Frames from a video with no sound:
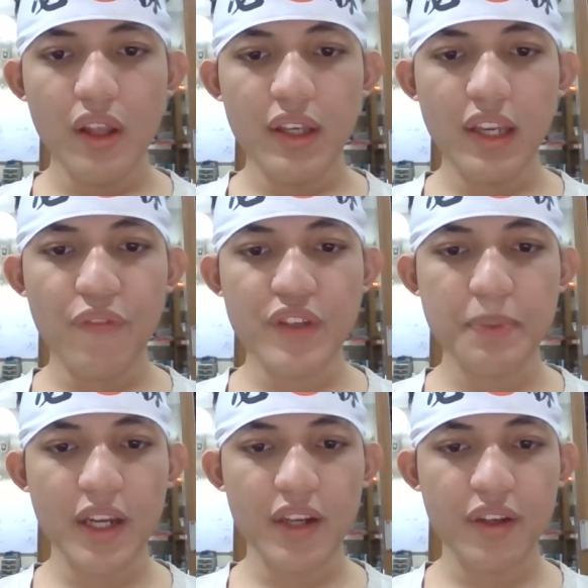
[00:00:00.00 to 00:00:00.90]
Need for
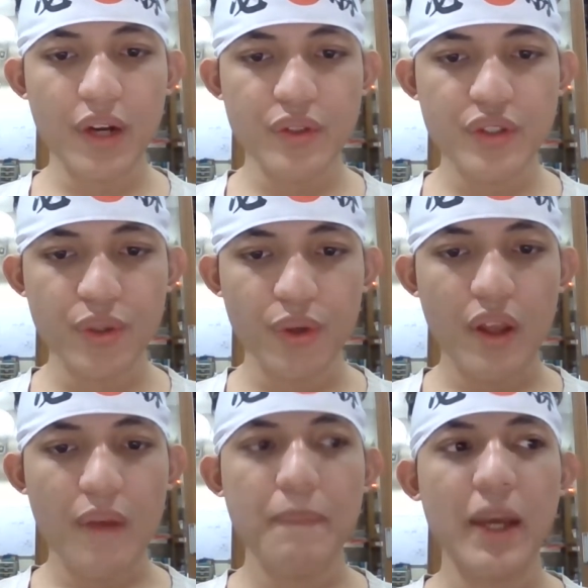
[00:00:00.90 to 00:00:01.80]
Speed Underground 2.
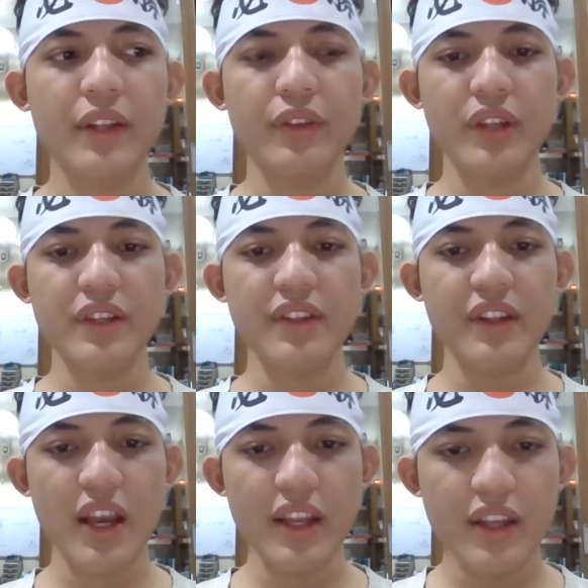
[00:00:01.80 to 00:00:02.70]
Back in
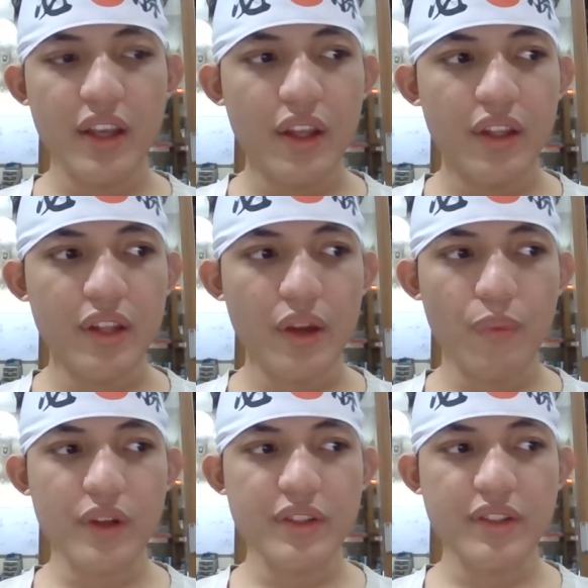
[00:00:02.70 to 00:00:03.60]
2009, there
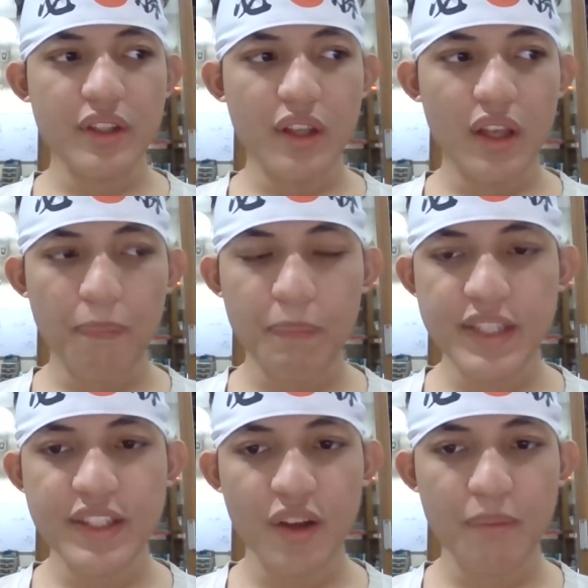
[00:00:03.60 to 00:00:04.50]
was a
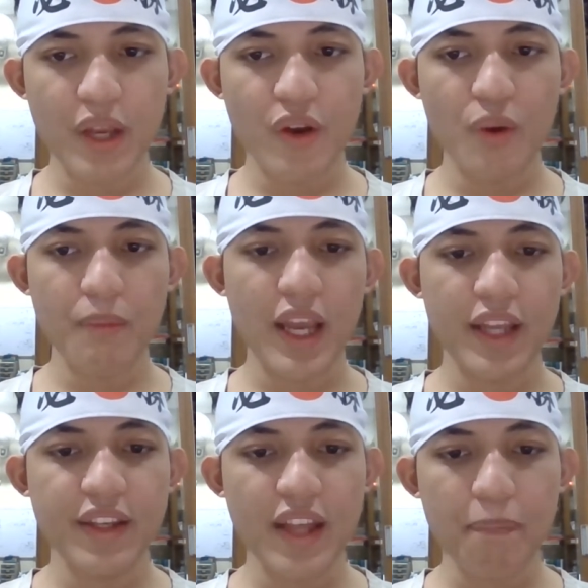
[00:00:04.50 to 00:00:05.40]
PC on my home,
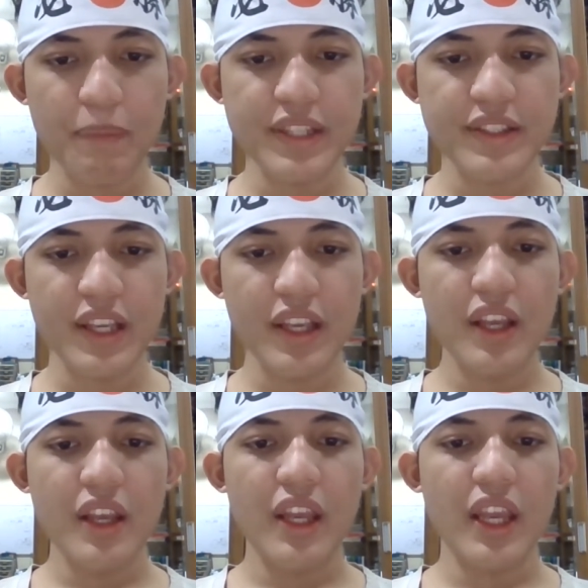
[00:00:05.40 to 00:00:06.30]
and in that PC,
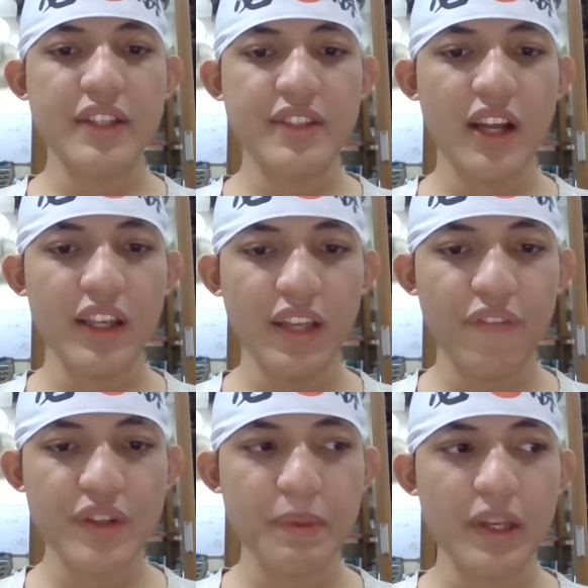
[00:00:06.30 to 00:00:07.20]
it's got Need
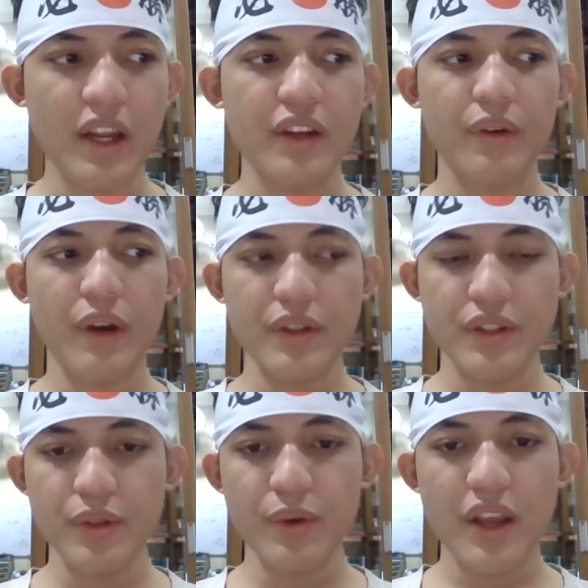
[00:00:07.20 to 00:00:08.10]
for Speed Underground
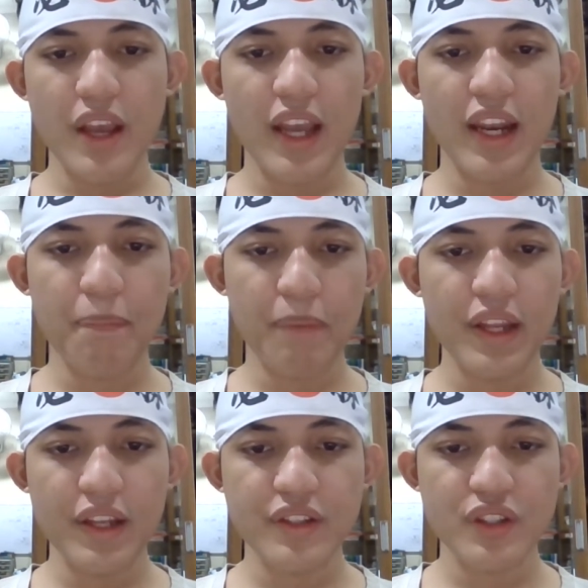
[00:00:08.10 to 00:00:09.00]
2, and I
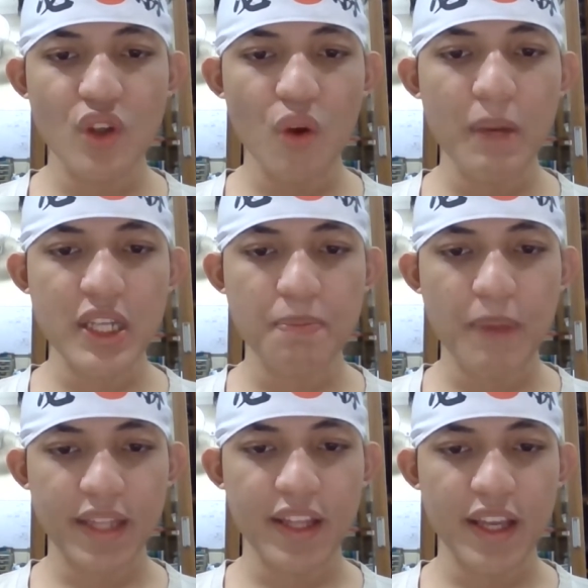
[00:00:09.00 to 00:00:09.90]
played it so much
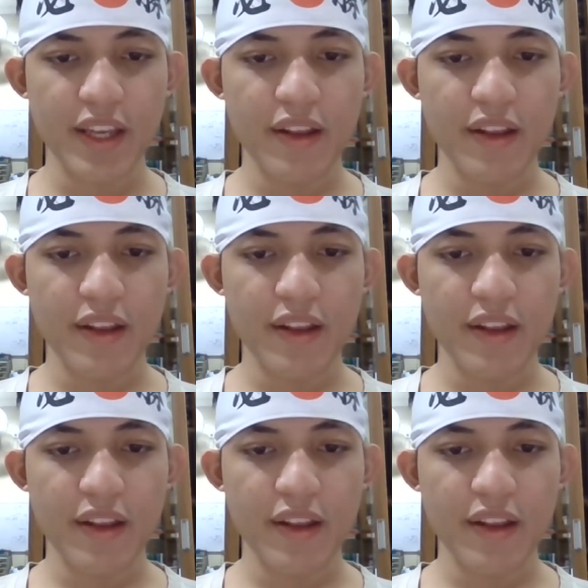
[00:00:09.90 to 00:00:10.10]
back then.